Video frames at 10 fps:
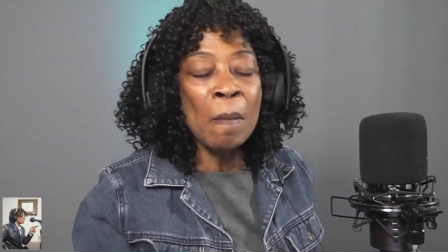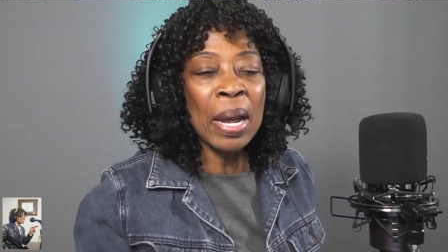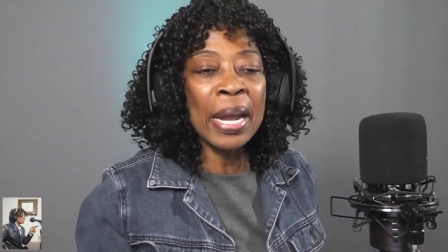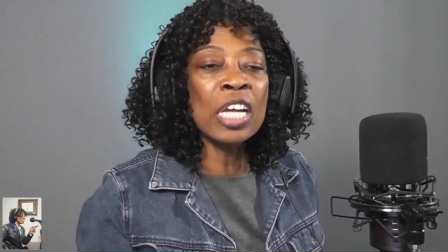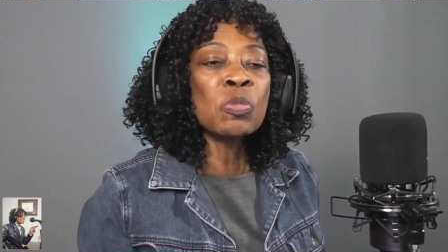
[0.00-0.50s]

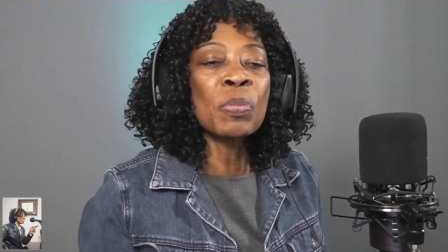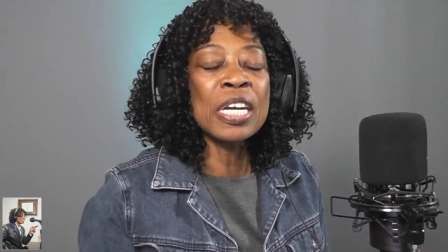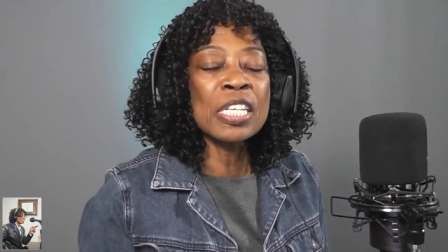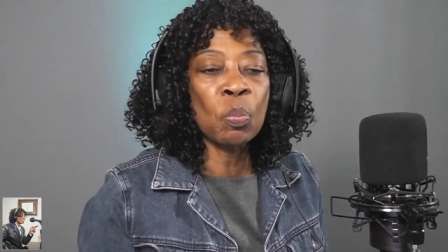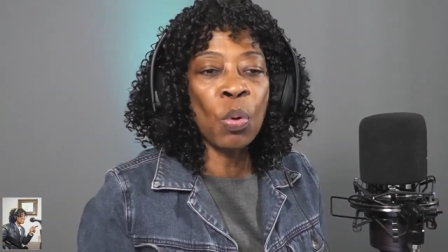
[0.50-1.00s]
My husband
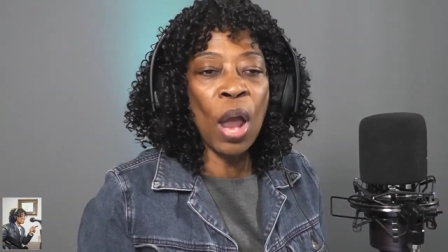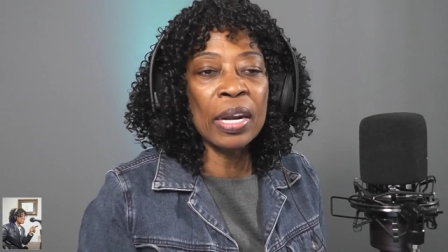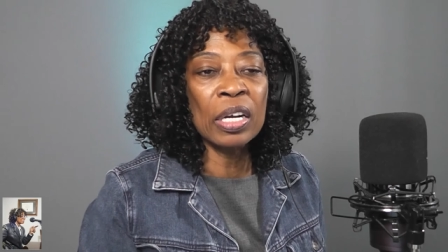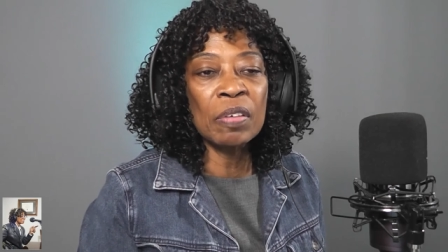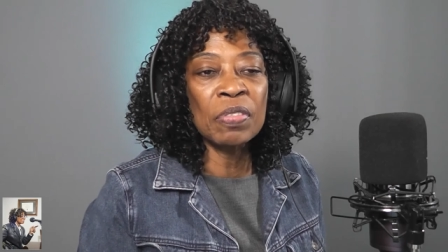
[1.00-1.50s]
is a
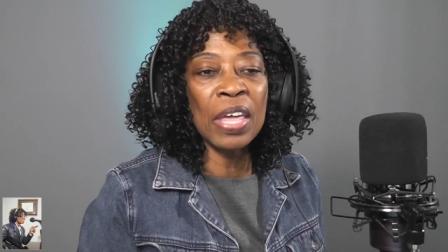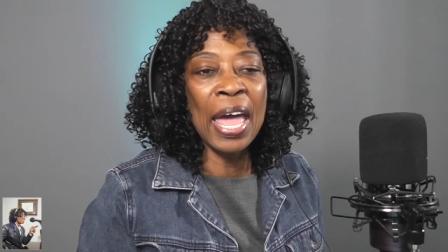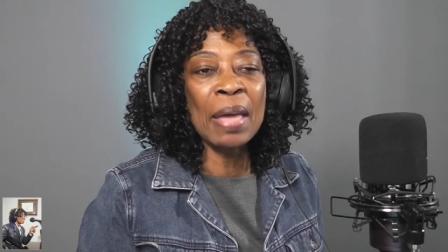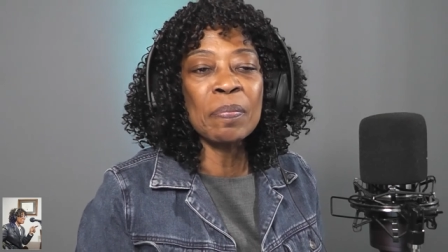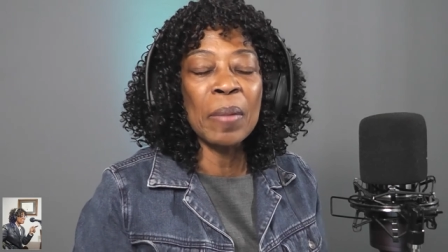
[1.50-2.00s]
product of
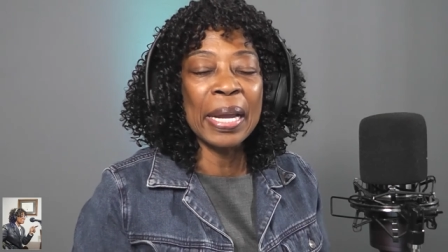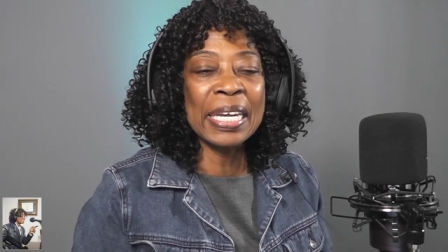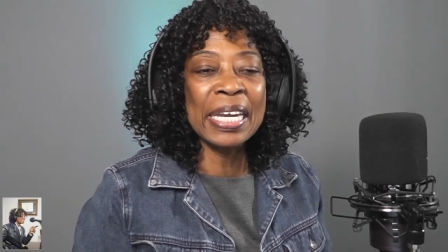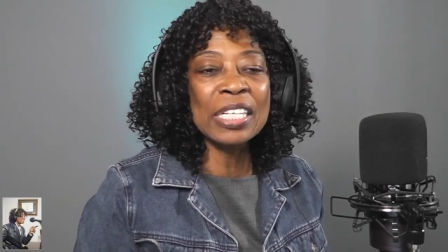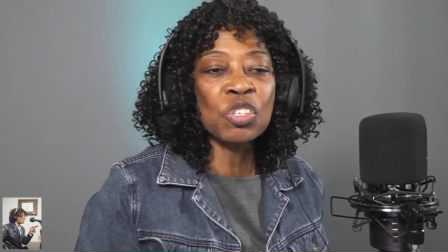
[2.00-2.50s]
that. My
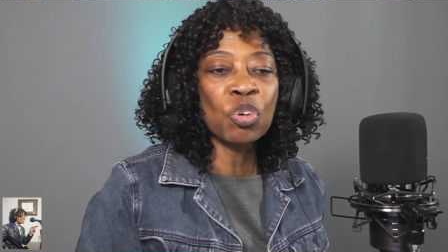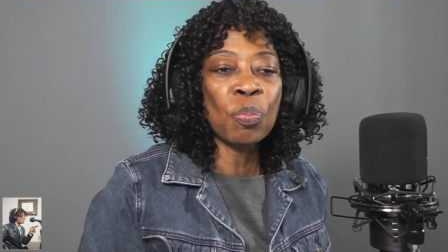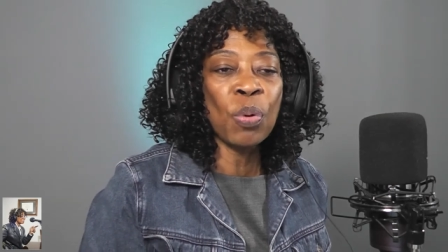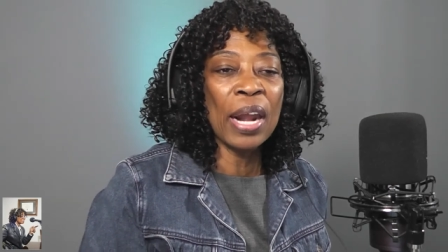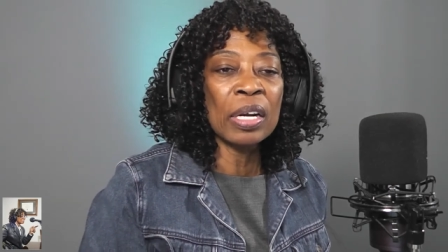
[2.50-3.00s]
kids are a
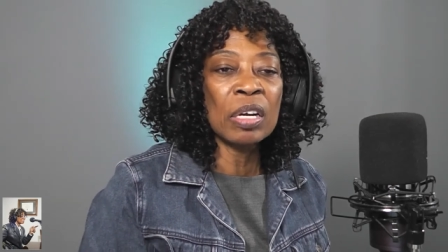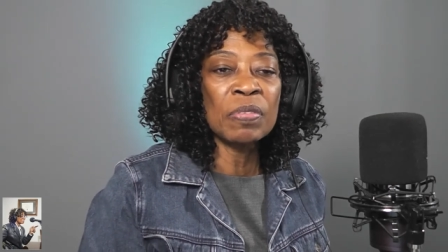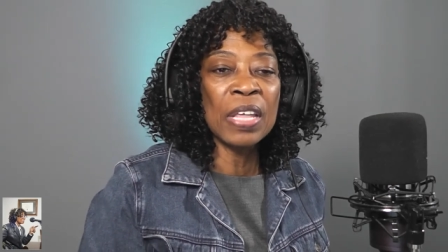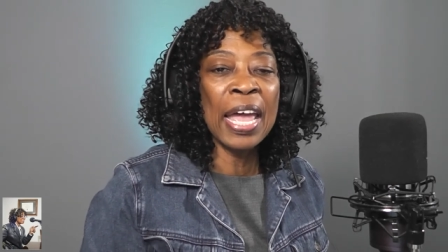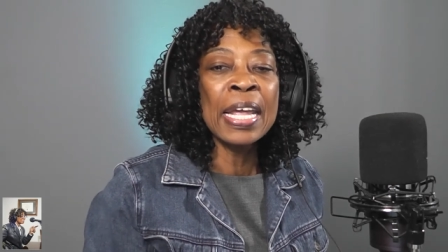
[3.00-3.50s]
product
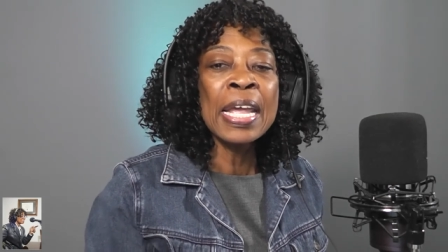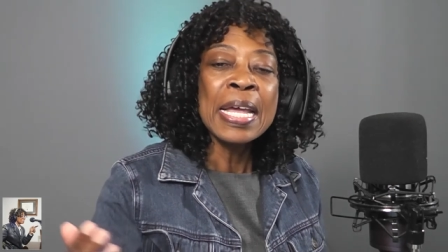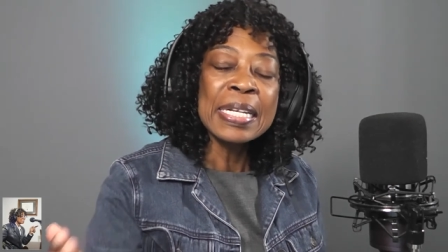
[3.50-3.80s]
of that.